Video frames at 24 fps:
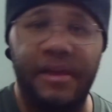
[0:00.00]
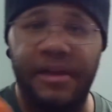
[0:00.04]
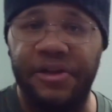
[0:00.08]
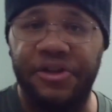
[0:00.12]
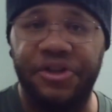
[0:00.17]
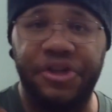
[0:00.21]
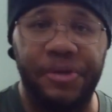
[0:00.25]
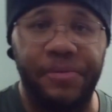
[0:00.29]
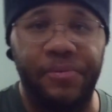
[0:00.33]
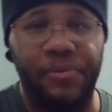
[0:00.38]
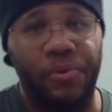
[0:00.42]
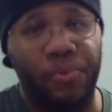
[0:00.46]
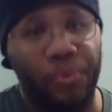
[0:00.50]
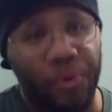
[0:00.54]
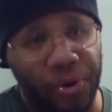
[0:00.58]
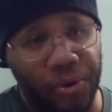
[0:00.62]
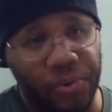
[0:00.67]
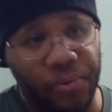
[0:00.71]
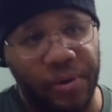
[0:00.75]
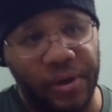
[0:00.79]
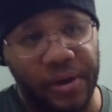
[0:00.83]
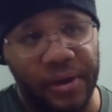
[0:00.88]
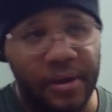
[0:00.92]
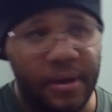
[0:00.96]
and cheap to
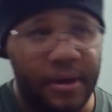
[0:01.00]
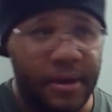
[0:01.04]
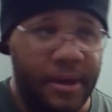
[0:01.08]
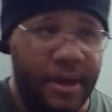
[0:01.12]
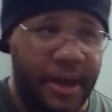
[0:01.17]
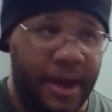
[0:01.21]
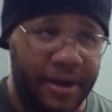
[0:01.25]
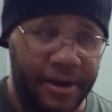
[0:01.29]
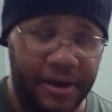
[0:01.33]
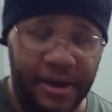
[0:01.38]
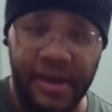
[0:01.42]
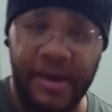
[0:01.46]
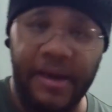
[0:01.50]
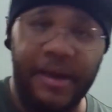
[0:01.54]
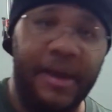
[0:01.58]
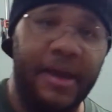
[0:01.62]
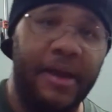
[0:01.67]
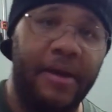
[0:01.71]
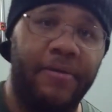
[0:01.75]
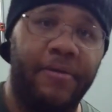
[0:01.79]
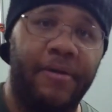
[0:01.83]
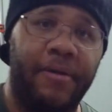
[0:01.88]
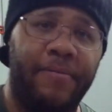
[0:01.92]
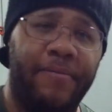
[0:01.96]
work with, and you get a
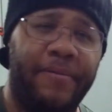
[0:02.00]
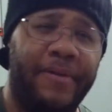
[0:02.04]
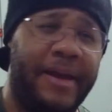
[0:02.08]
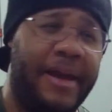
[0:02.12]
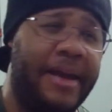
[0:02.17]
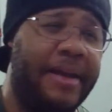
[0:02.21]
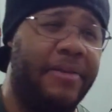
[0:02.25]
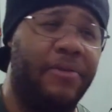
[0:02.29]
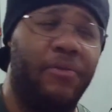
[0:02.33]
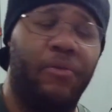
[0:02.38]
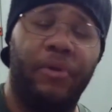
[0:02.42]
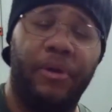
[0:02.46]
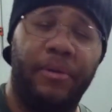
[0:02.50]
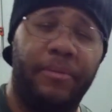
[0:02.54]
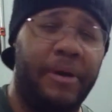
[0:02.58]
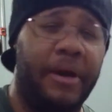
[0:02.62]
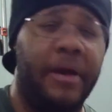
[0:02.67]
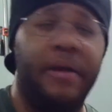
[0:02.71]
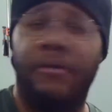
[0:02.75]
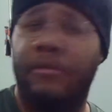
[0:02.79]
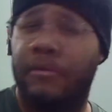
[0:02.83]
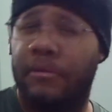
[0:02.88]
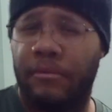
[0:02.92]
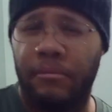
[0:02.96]
kilogram for like 20
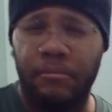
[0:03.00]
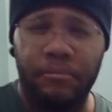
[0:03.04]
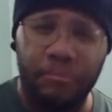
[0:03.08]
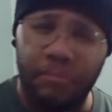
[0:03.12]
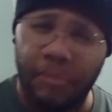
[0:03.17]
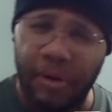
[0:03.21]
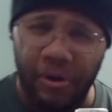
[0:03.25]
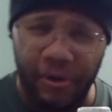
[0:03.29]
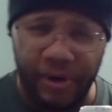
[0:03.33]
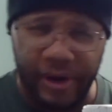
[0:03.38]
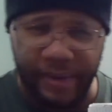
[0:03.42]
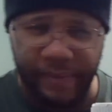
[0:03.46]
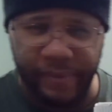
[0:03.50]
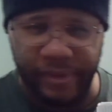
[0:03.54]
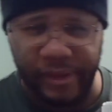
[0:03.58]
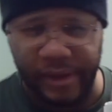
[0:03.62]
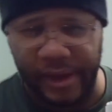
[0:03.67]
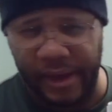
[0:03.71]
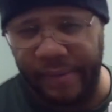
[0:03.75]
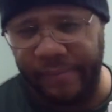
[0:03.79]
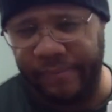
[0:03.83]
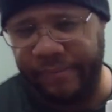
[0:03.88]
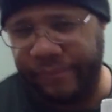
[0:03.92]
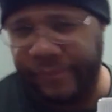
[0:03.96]
bucks on Amazon.
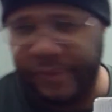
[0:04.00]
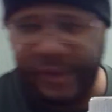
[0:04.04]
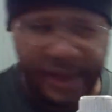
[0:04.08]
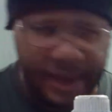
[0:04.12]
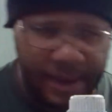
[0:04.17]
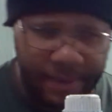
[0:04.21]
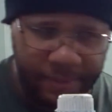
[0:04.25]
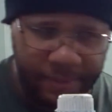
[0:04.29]
You can't